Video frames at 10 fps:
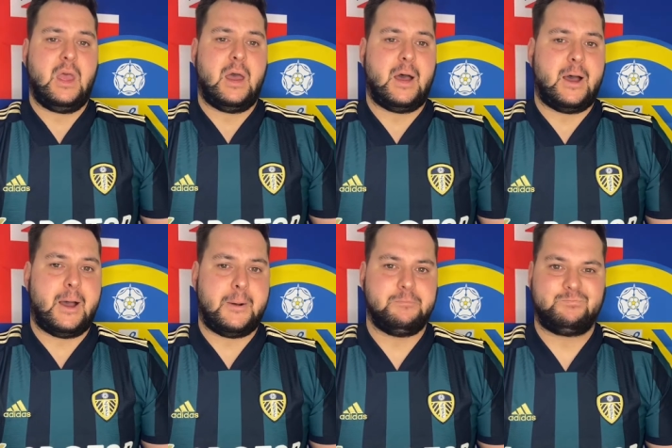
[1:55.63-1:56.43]

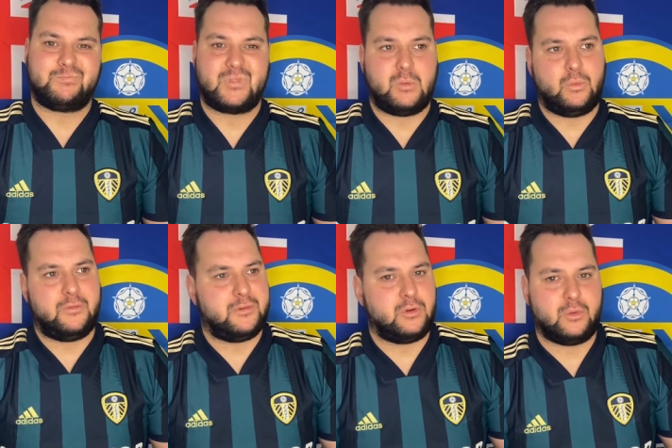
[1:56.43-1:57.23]

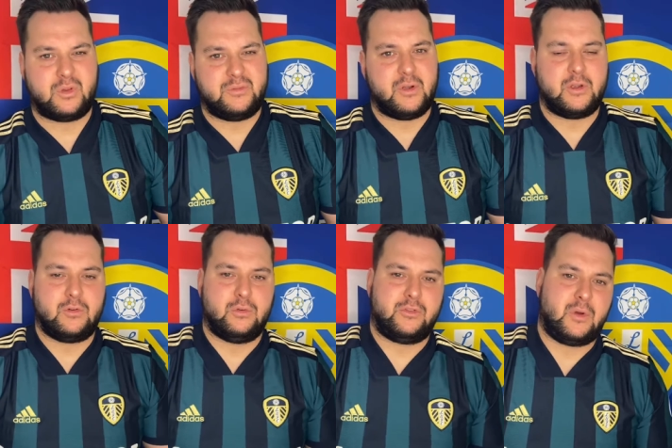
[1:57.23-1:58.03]
Watford not looking very
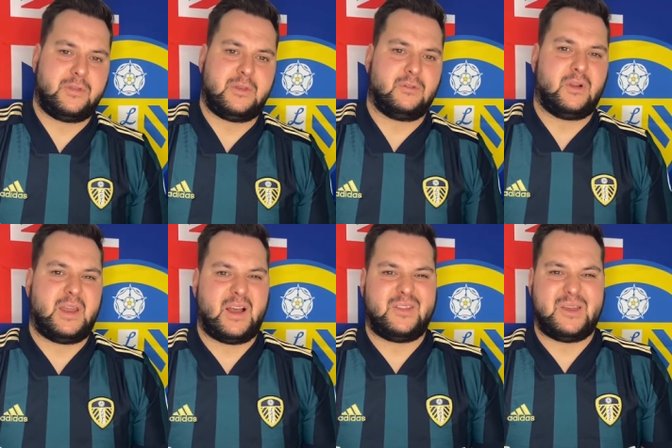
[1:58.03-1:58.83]
good. So I think right
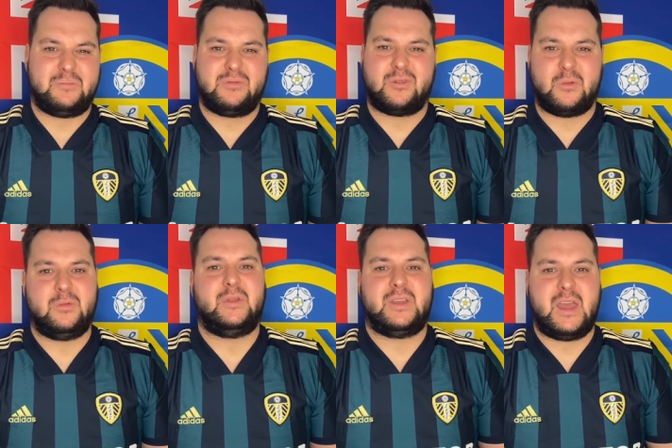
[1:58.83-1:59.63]
now they're
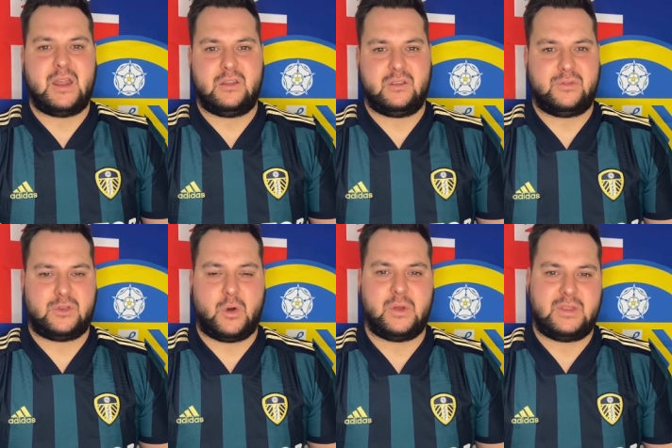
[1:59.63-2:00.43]
probably candidates for
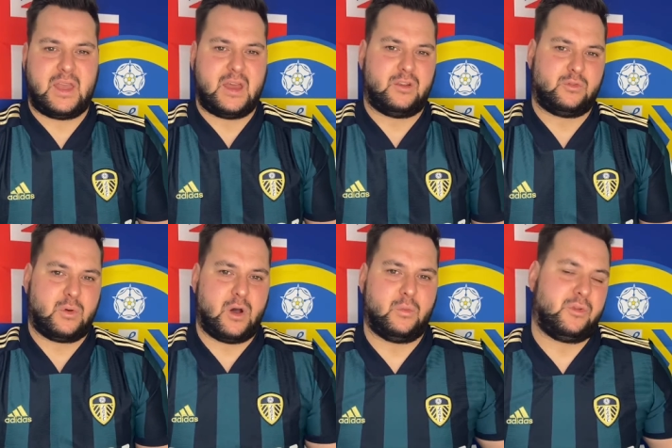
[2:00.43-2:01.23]
going down as
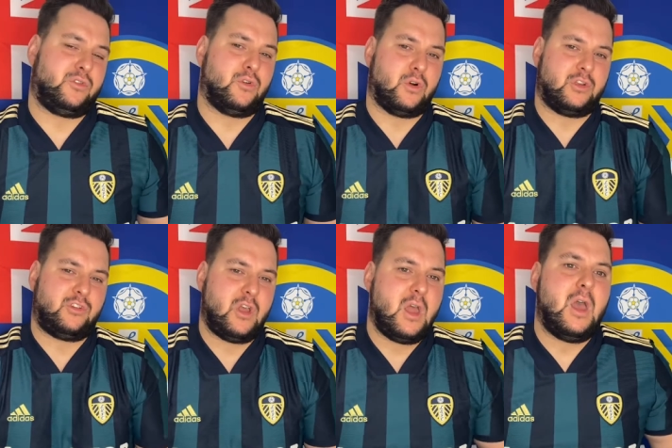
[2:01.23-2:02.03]
well with Norwich.
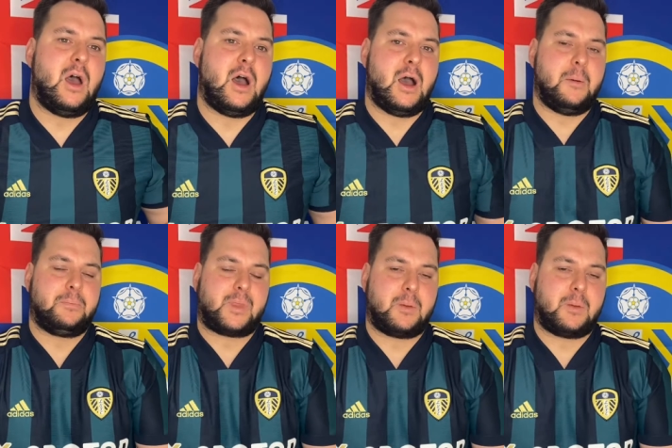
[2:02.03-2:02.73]
Overall,